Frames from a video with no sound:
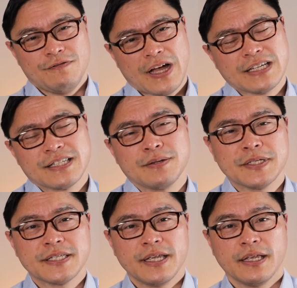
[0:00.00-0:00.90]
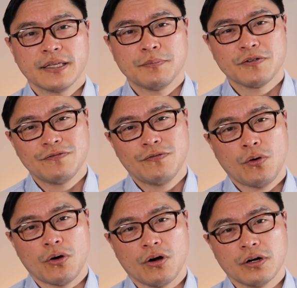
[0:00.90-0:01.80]
Fasting mistake number
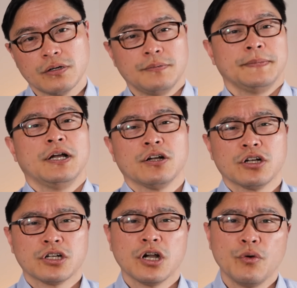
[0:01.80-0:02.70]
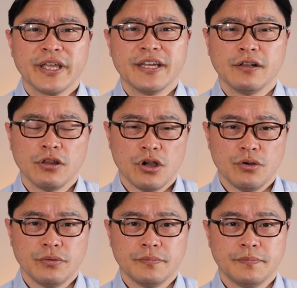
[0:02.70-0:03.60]
4, going it
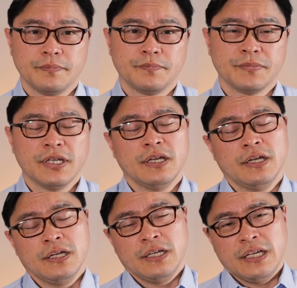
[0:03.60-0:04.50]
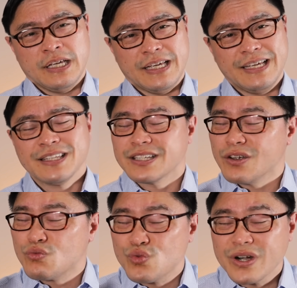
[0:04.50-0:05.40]
alone. It's
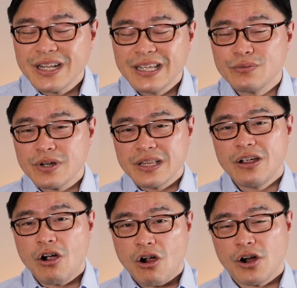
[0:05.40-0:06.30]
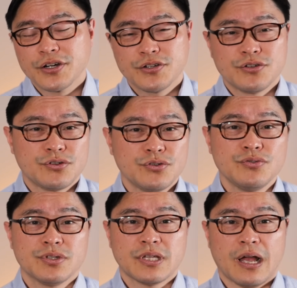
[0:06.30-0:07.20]
really hard to
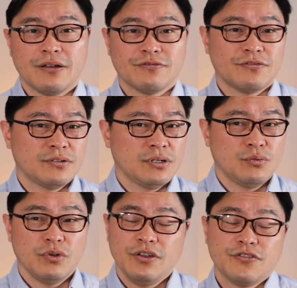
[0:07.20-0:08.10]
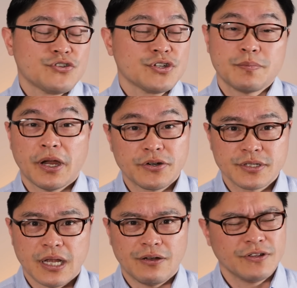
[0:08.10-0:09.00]
do stuff if you're just by
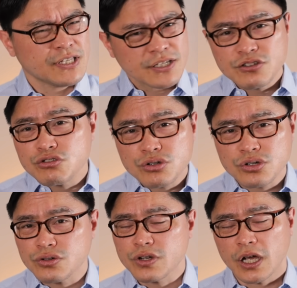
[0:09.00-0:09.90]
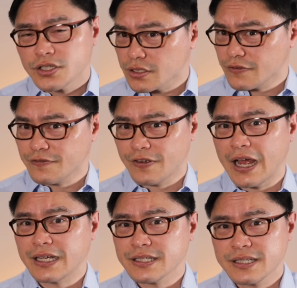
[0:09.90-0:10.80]
yourself. And this is true not just for
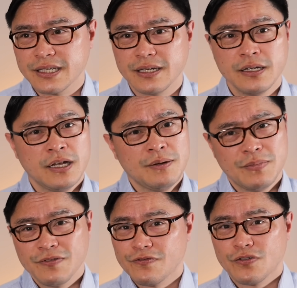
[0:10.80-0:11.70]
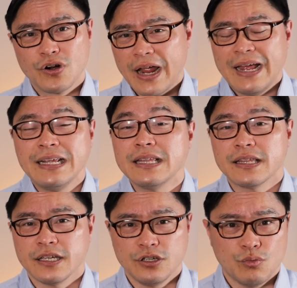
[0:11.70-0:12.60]
fasting, but for
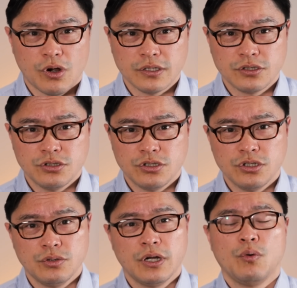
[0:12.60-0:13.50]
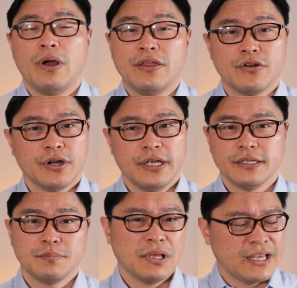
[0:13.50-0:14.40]
anything you want to do, whether
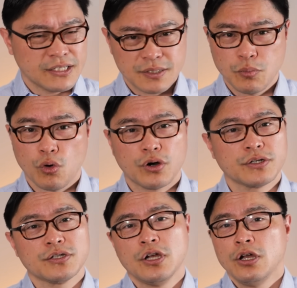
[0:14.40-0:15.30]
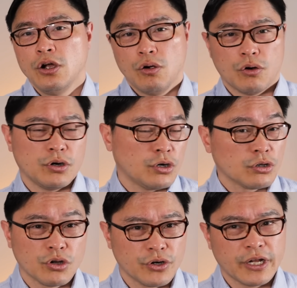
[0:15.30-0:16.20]
it's playing sports or
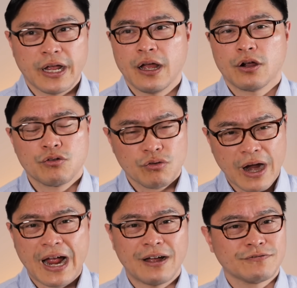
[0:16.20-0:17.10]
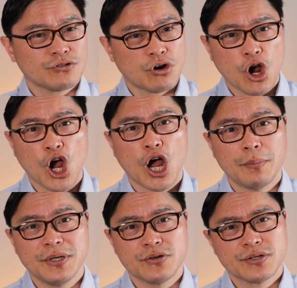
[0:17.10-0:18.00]
learning a craft or a
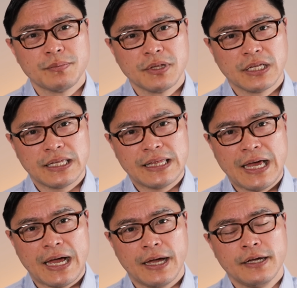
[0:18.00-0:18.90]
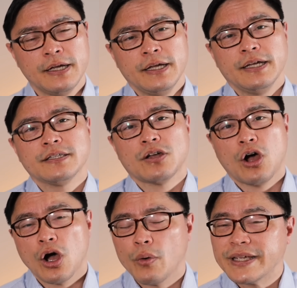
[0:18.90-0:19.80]
hobby or something like that. It's
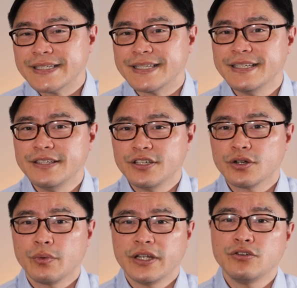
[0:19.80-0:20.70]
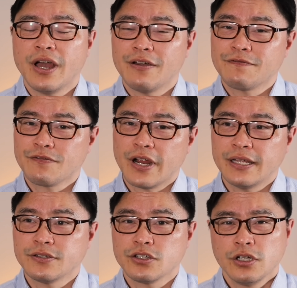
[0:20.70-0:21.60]
always easier when you have
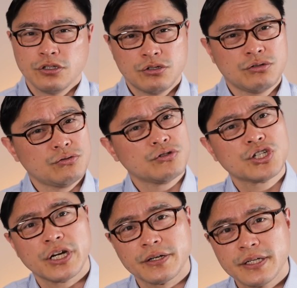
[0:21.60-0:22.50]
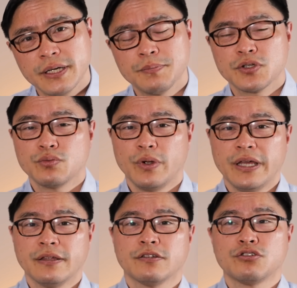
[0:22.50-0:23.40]
friends to share tips
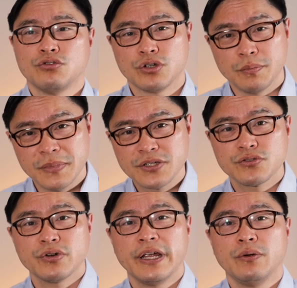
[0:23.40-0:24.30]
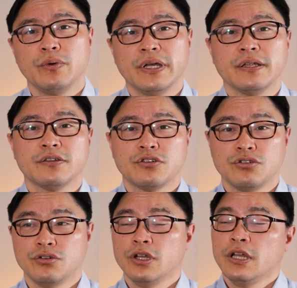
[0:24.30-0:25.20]
with, to commiserate with,
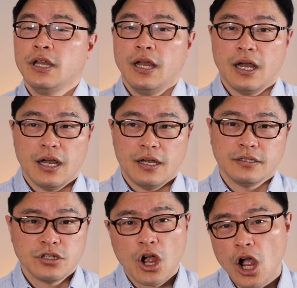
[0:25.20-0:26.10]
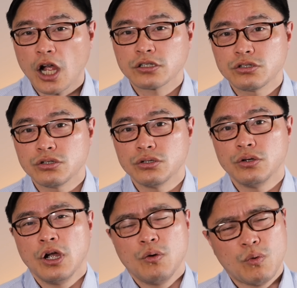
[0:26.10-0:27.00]
to talk
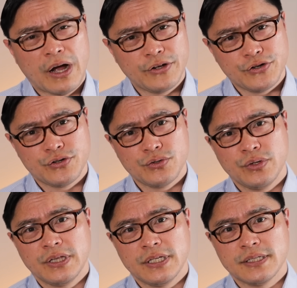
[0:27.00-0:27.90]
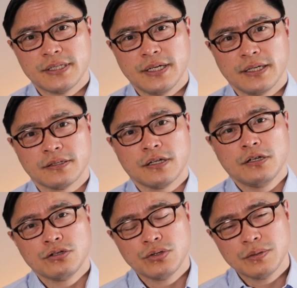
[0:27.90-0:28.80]
to while you're doing these things.
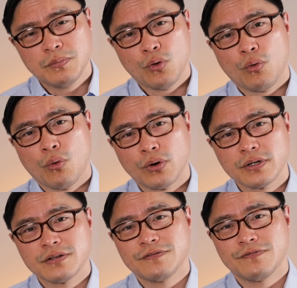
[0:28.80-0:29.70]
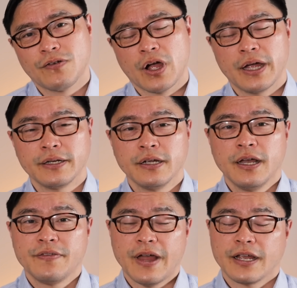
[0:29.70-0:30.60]
So it's important to find
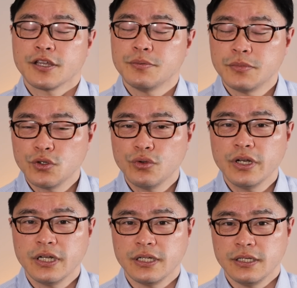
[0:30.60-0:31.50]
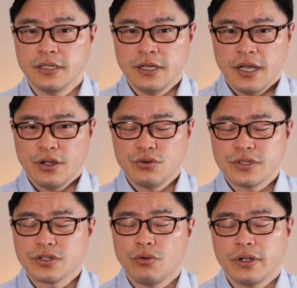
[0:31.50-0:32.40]
that community who
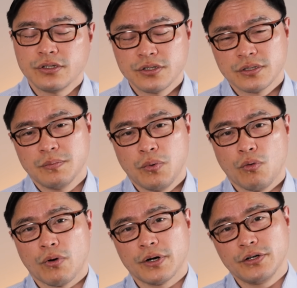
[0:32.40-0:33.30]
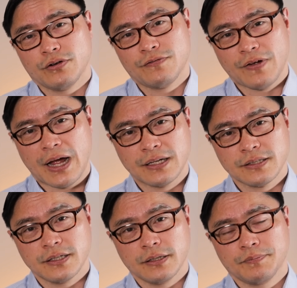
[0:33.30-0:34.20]
is going to support your
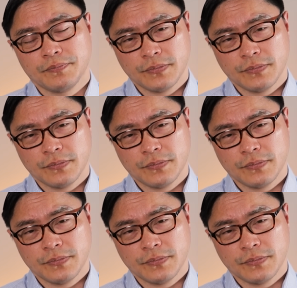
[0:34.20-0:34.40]
fasting.